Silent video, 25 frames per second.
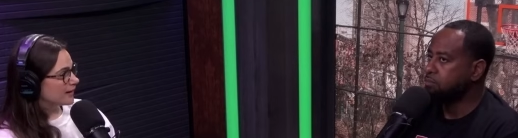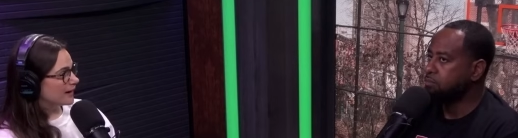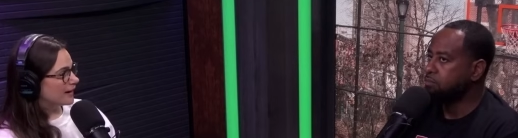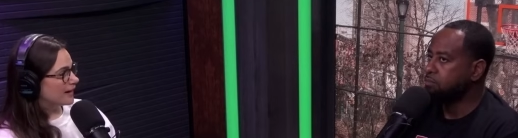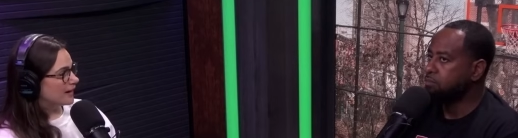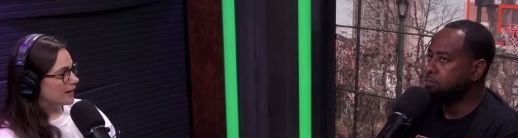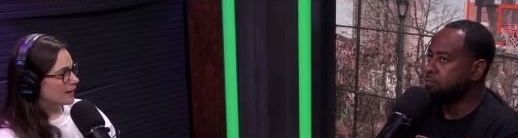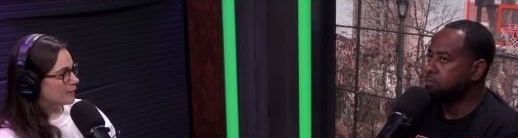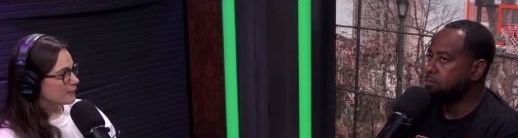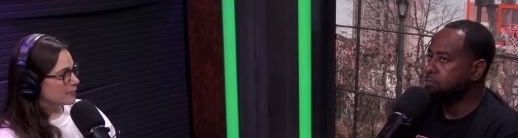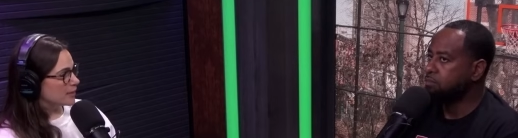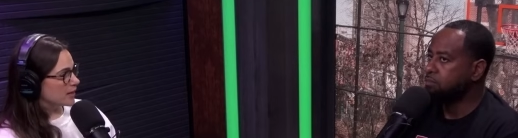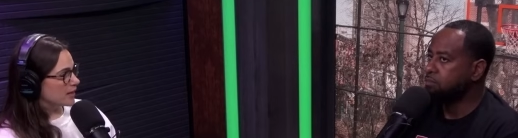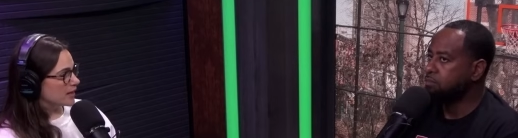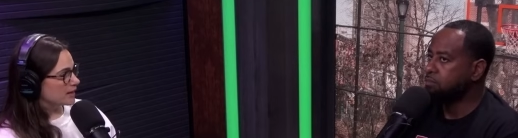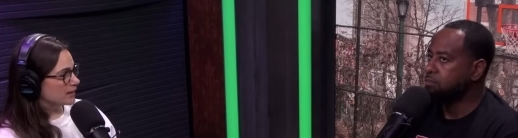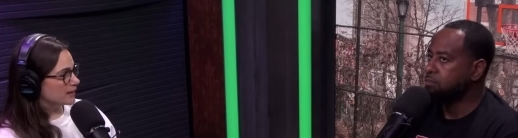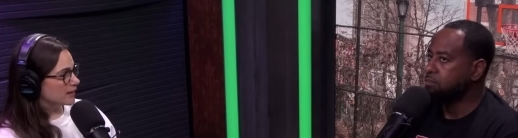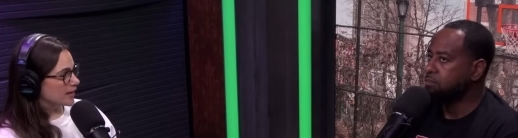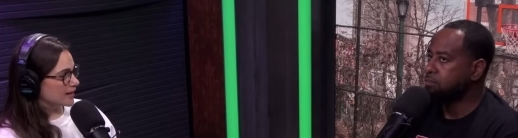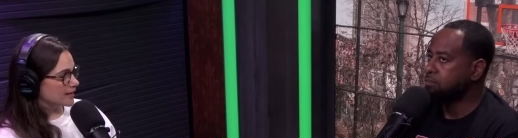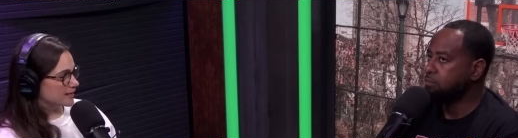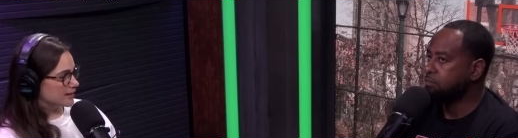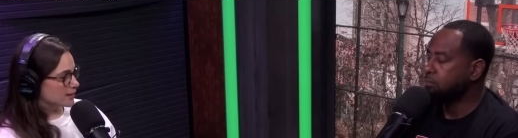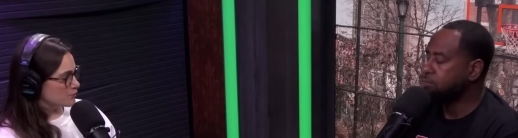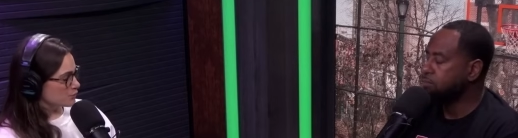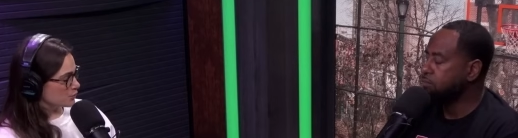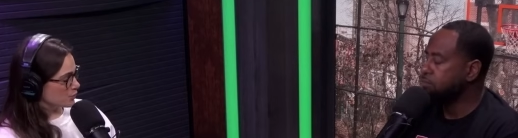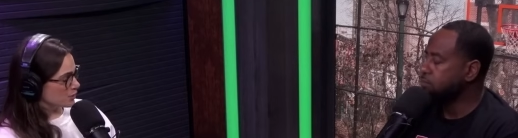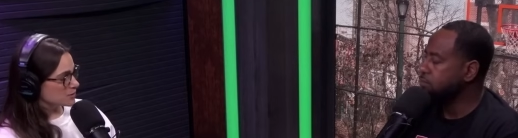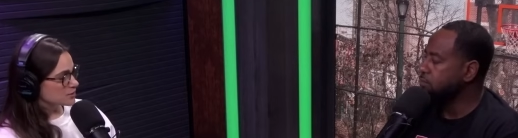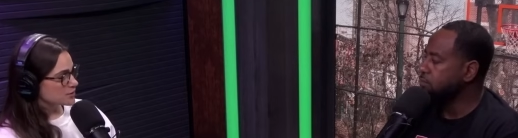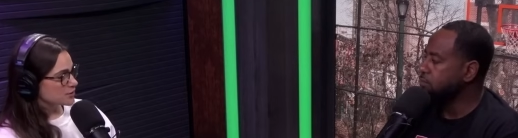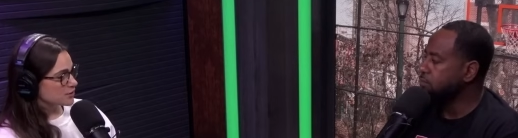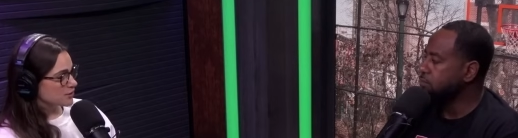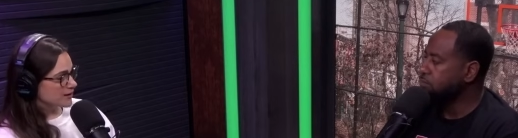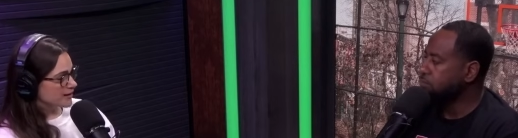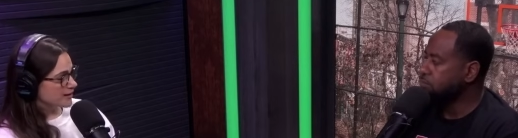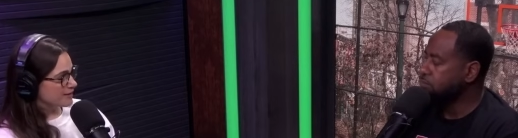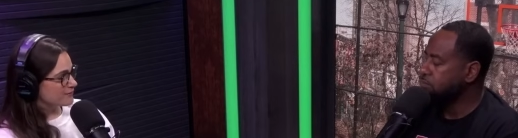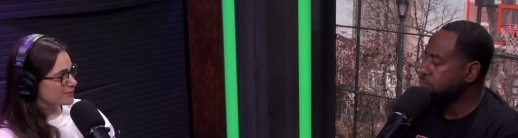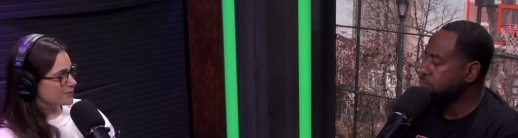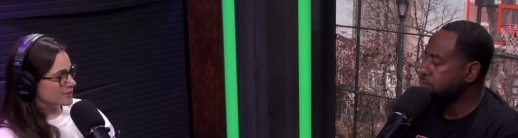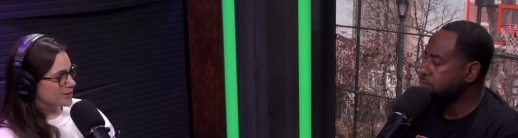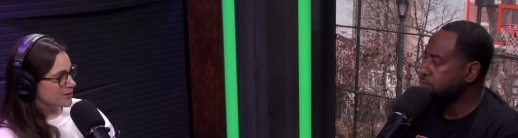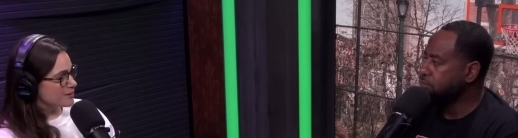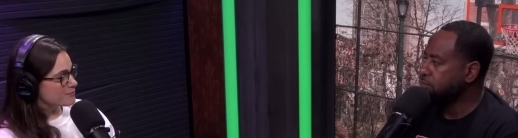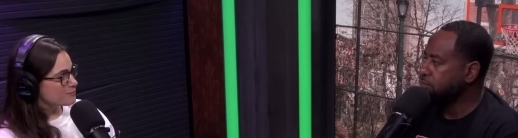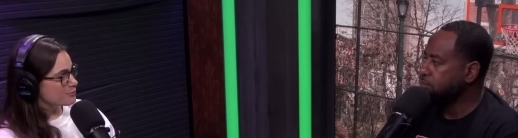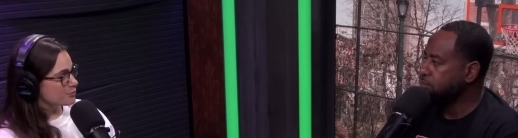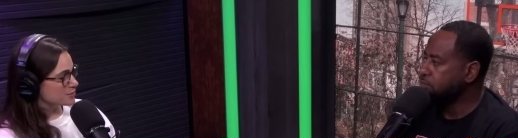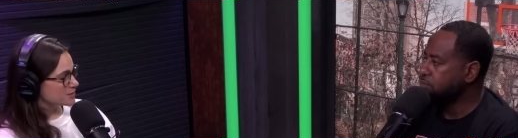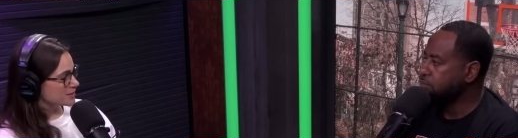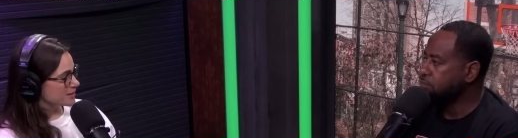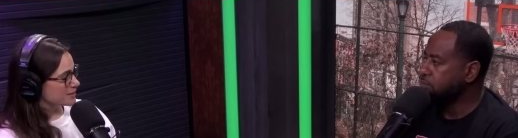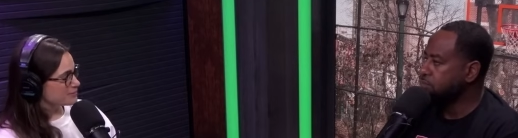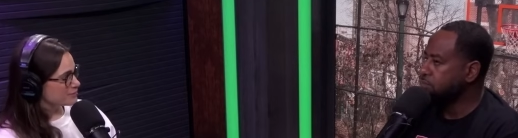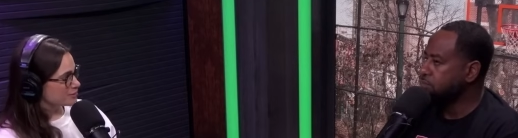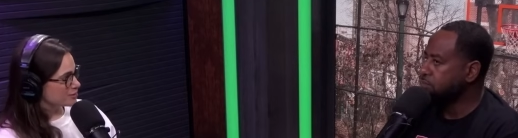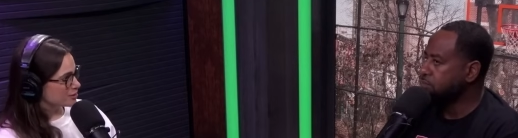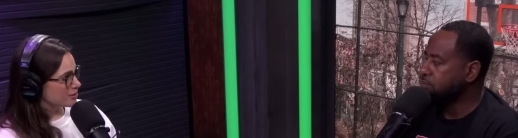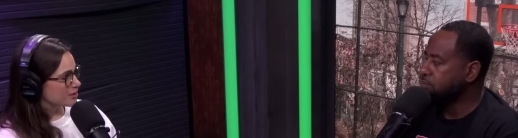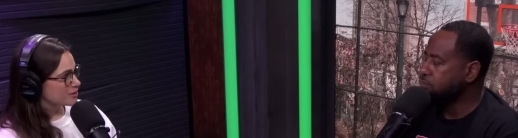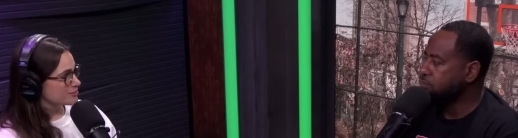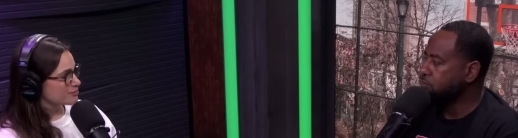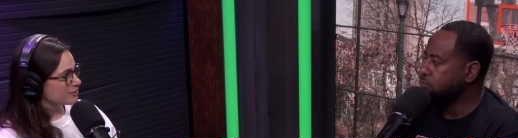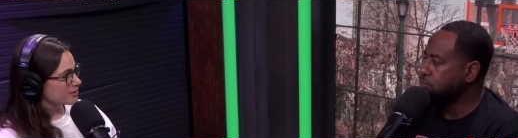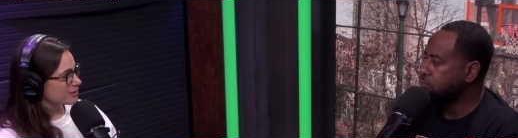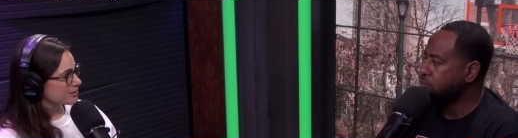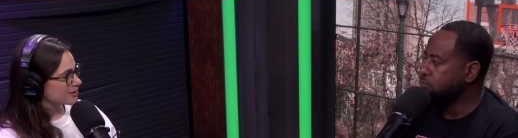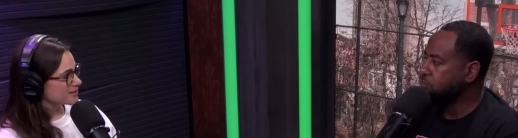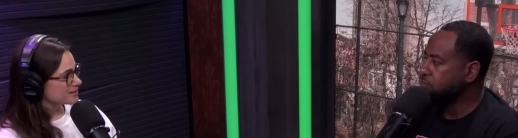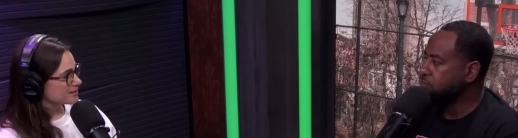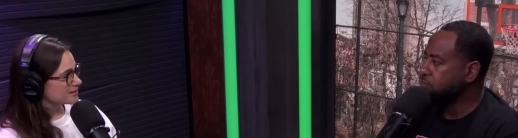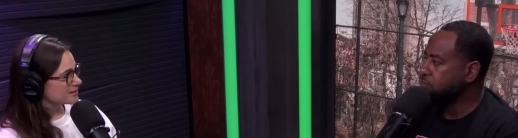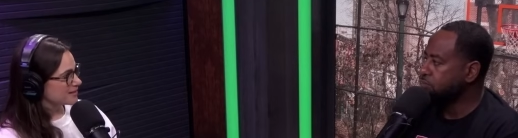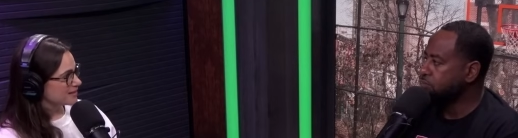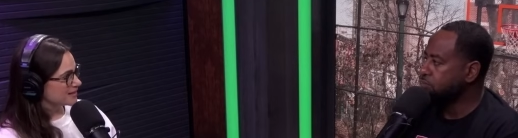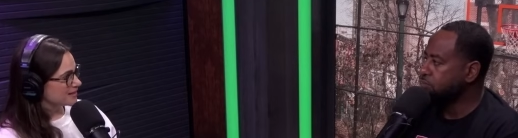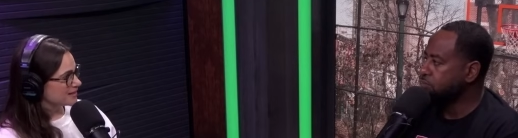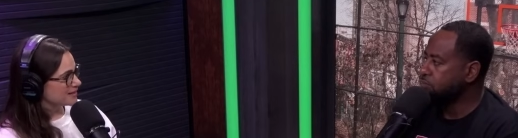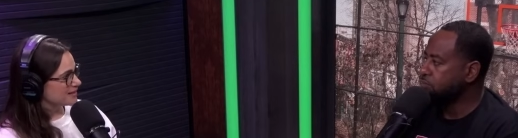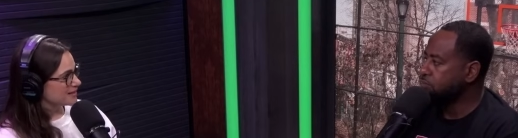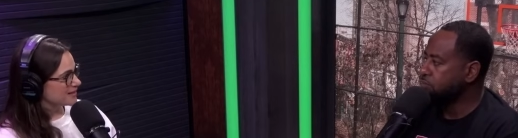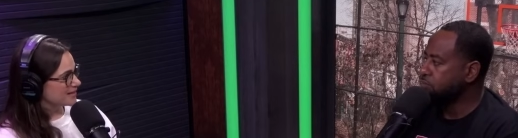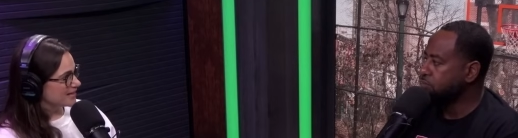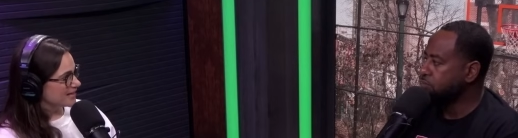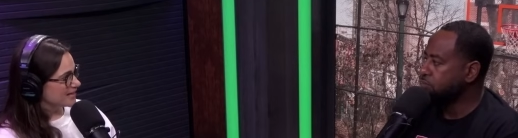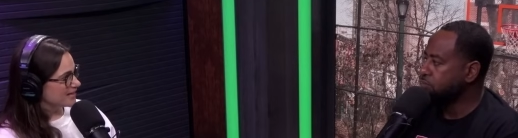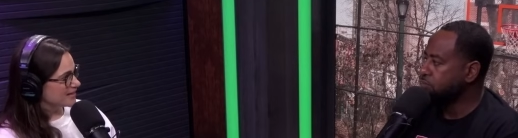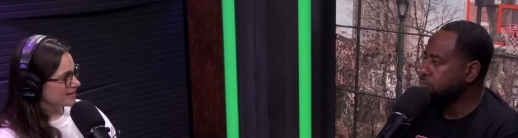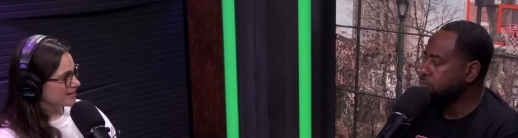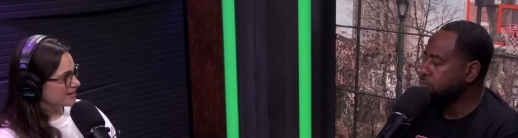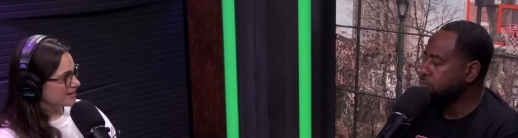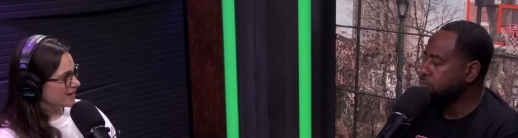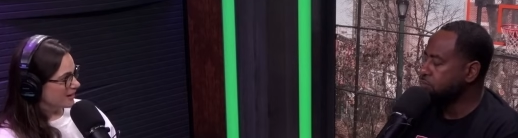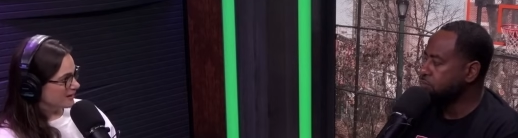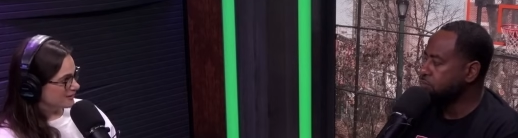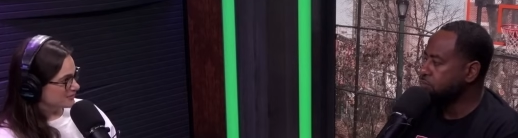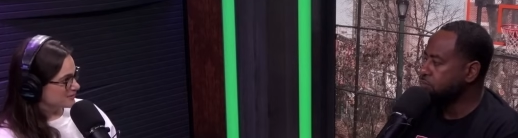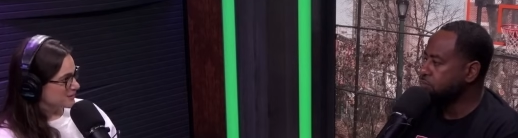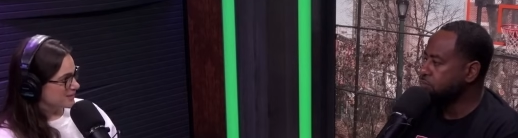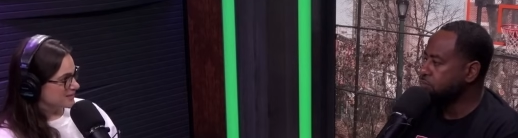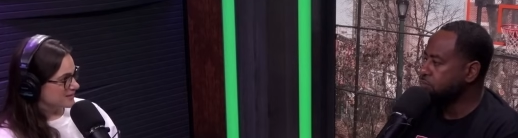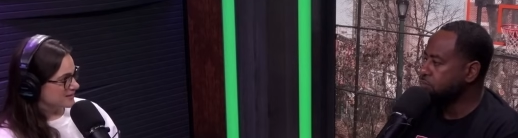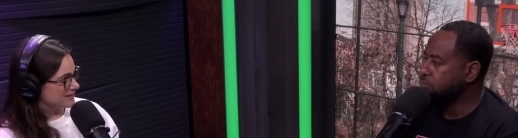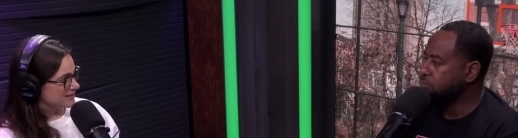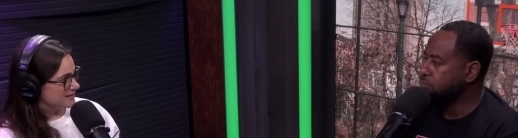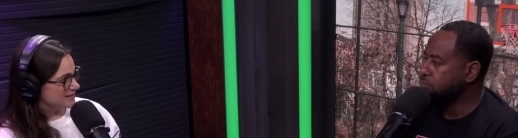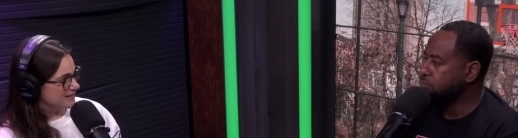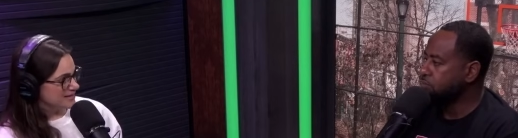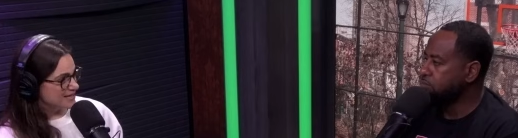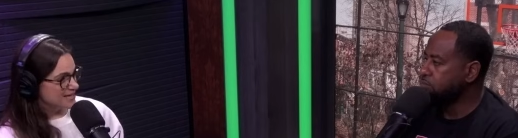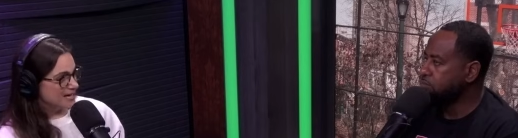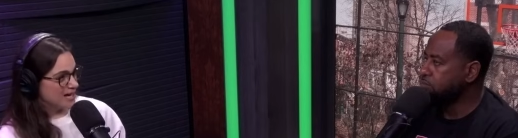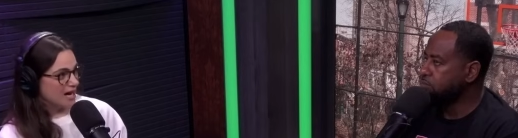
Speaker 1: Um, and I think we're also going to have a lot more time to talk about this in the offseason.